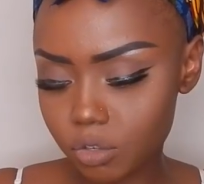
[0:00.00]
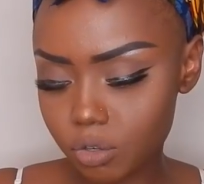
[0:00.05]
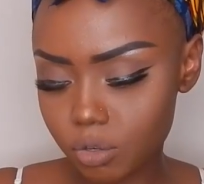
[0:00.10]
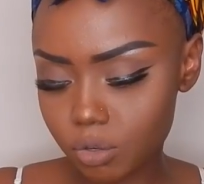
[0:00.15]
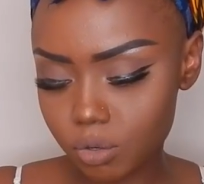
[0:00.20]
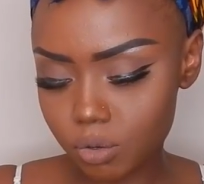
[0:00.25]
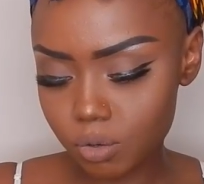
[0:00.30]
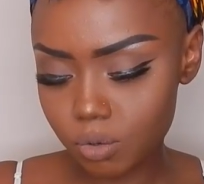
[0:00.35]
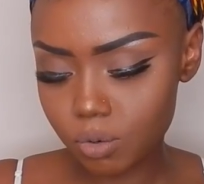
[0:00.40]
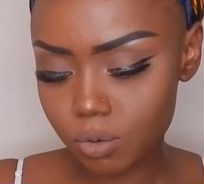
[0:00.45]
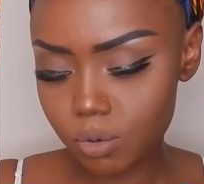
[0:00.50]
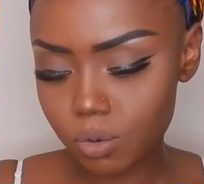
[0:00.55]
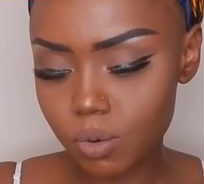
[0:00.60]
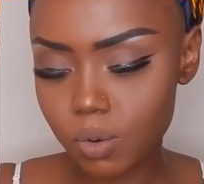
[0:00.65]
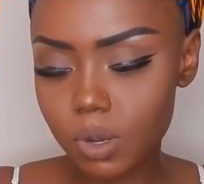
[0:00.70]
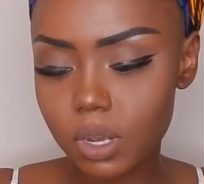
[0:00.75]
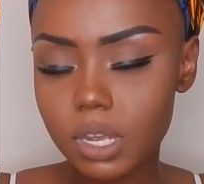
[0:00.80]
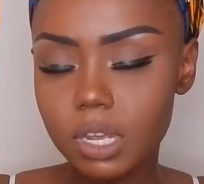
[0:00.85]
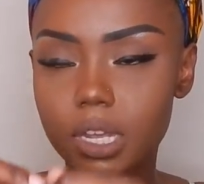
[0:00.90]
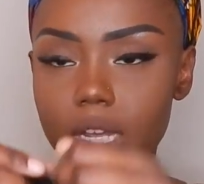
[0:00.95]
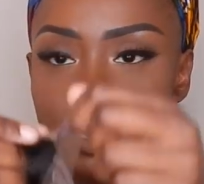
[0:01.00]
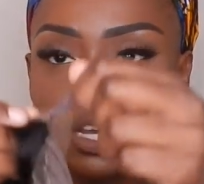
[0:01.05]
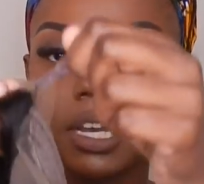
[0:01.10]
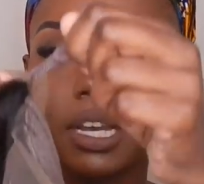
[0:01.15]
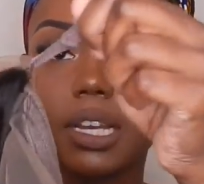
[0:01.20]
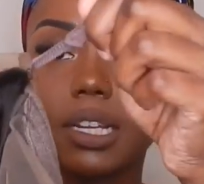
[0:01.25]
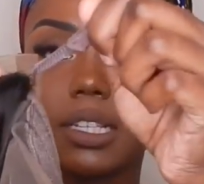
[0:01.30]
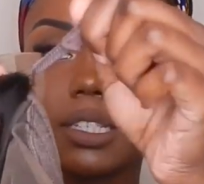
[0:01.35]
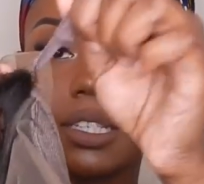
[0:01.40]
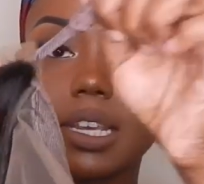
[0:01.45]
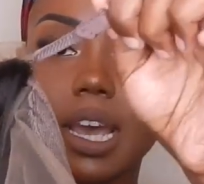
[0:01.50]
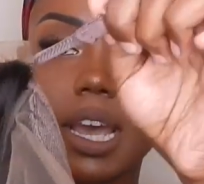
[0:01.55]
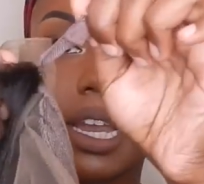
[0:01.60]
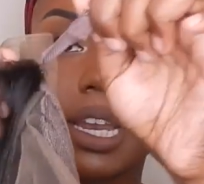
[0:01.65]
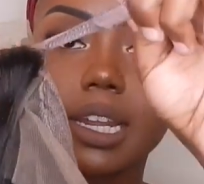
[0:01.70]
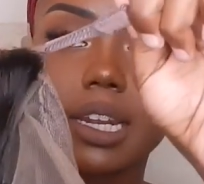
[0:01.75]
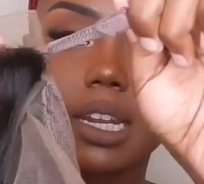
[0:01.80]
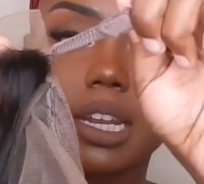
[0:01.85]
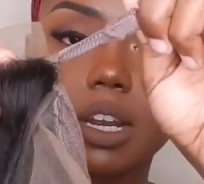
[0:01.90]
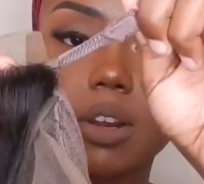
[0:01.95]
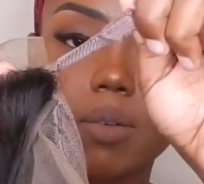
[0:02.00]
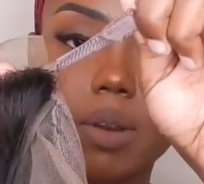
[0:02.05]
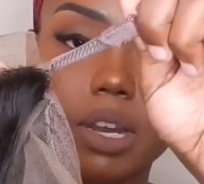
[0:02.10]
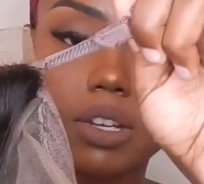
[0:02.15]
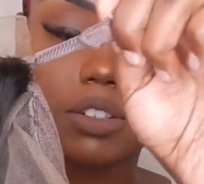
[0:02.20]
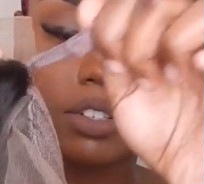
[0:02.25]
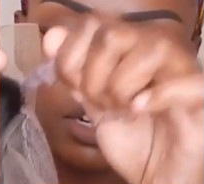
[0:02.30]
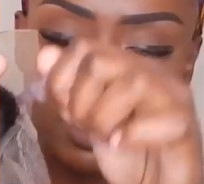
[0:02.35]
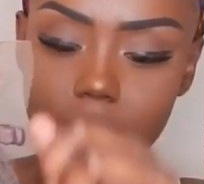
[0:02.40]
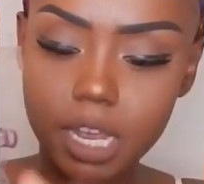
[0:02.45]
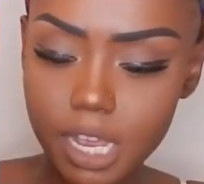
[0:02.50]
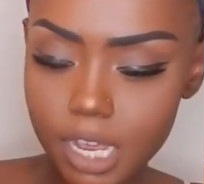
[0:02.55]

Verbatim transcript: to tighten it around your